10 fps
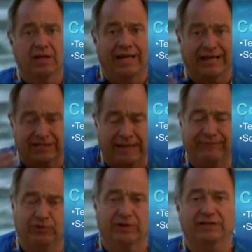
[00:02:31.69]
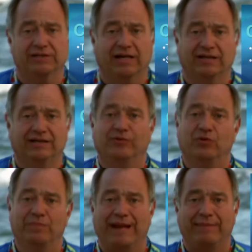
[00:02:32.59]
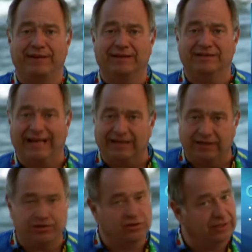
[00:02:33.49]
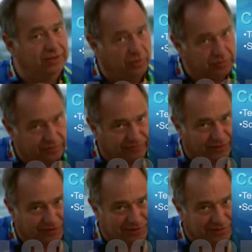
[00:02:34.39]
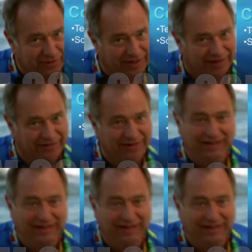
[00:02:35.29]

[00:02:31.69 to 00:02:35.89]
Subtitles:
except for an executive who may be a technician, and those are fairly rare.